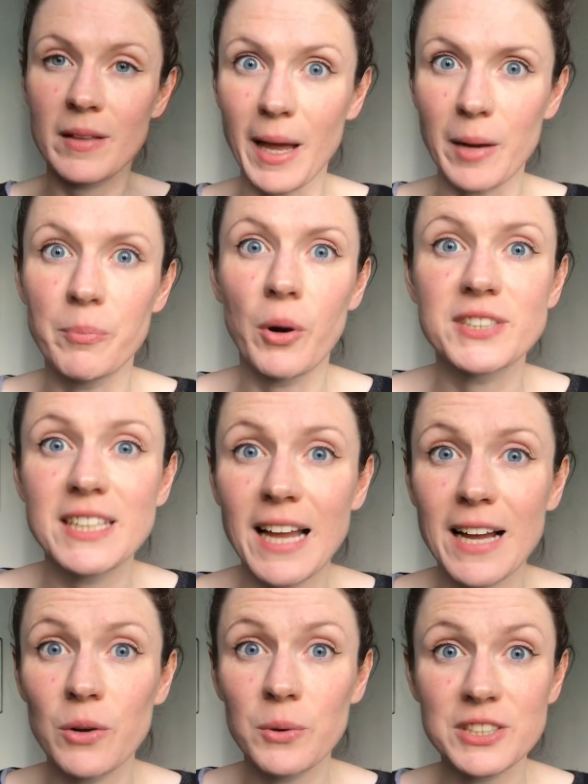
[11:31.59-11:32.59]
like body
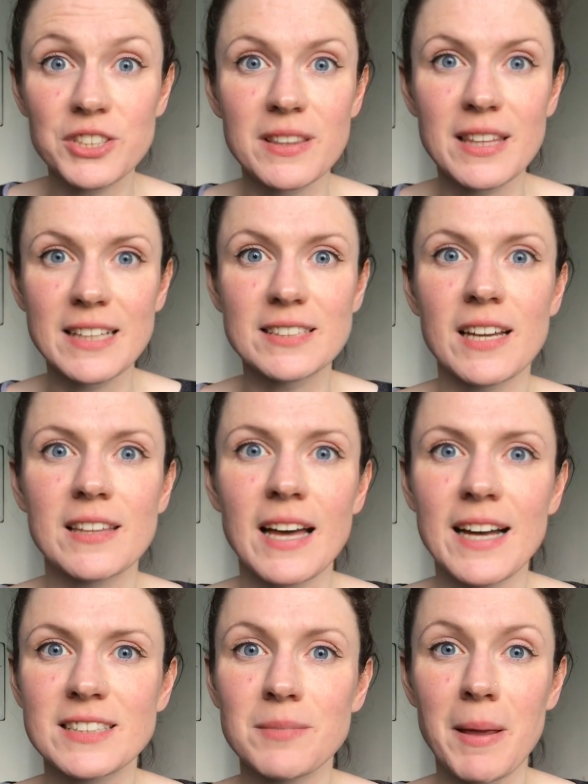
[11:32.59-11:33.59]
language and things like
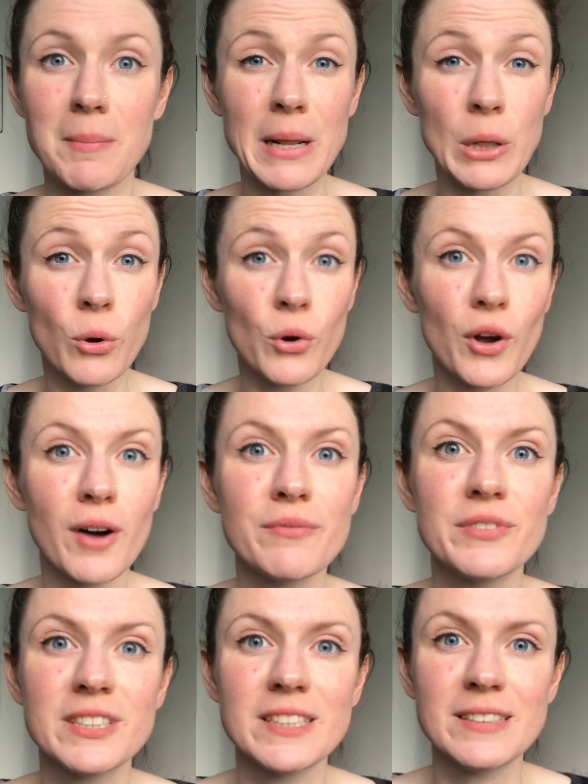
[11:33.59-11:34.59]
that to make me look
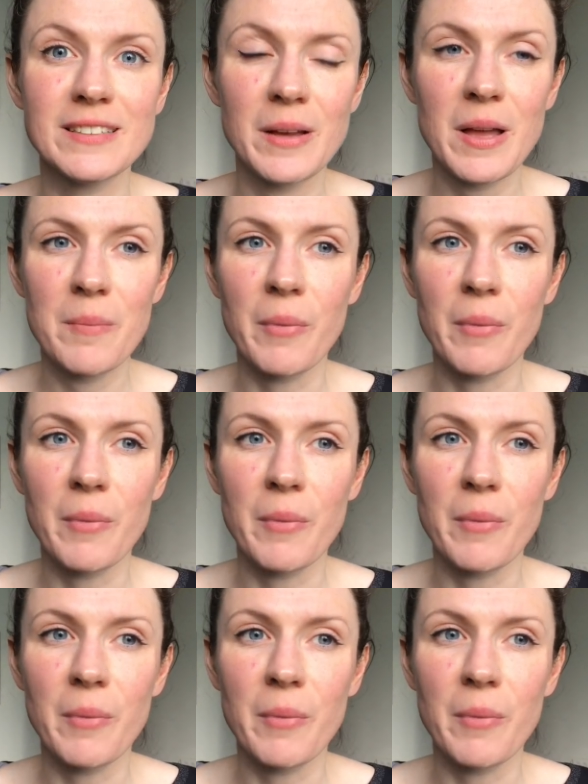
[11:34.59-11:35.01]
confident,